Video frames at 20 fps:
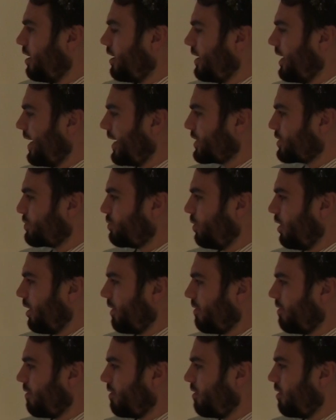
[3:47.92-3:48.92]
Next
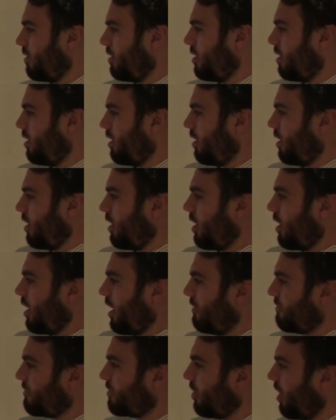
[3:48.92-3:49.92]
one.
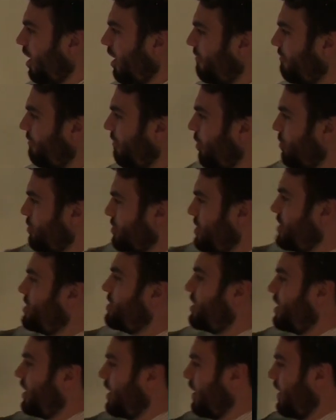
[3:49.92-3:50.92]
I've got a
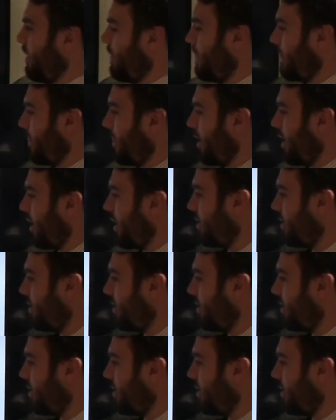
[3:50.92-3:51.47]
voltage here,